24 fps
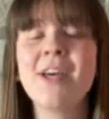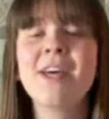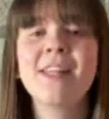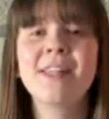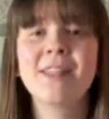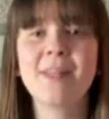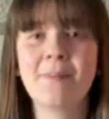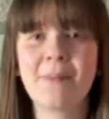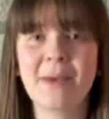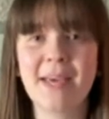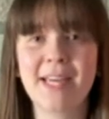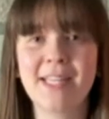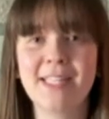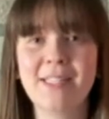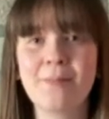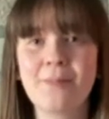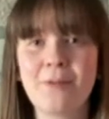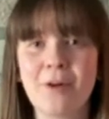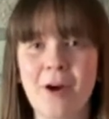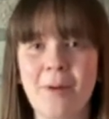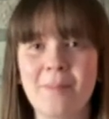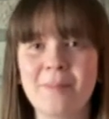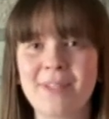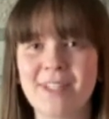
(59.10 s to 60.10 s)
the picture
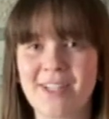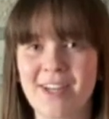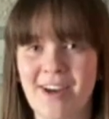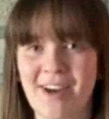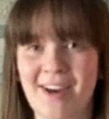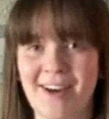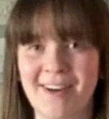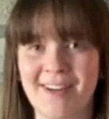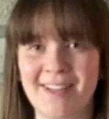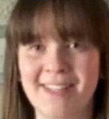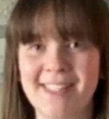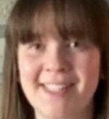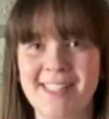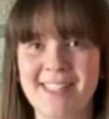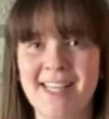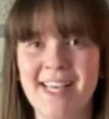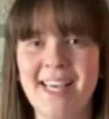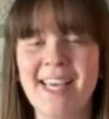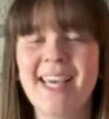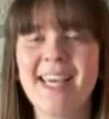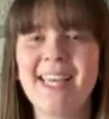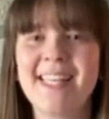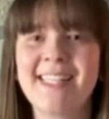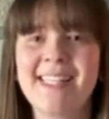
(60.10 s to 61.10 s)
prompt cards
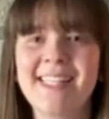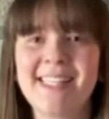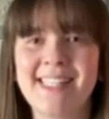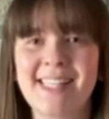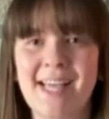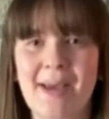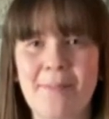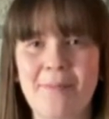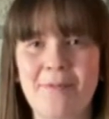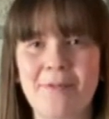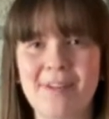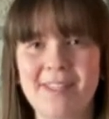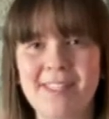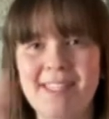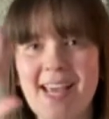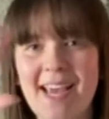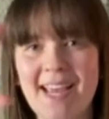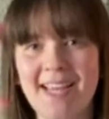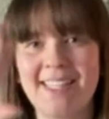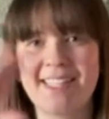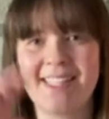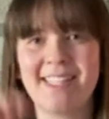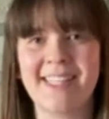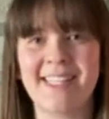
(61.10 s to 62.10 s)
into separate
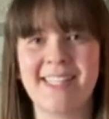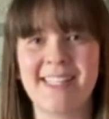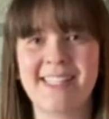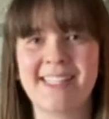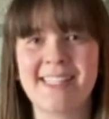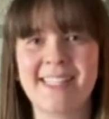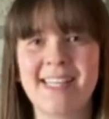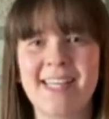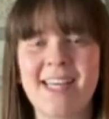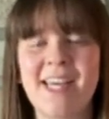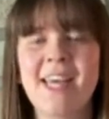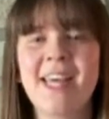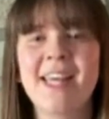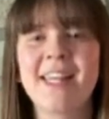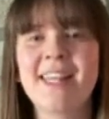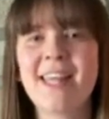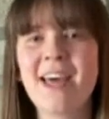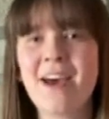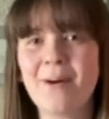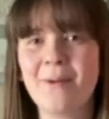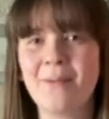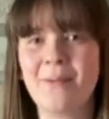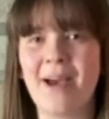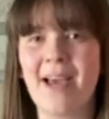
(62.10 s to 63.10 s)
sections.
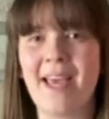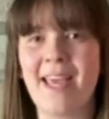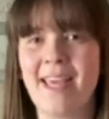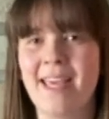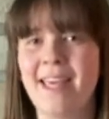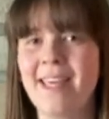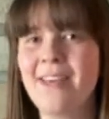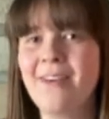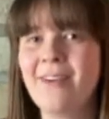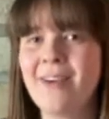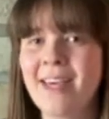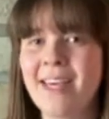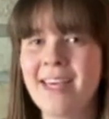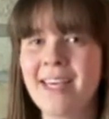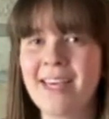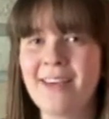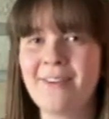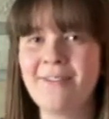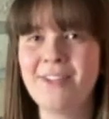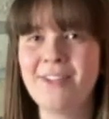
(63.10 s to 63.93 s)
That way, you can give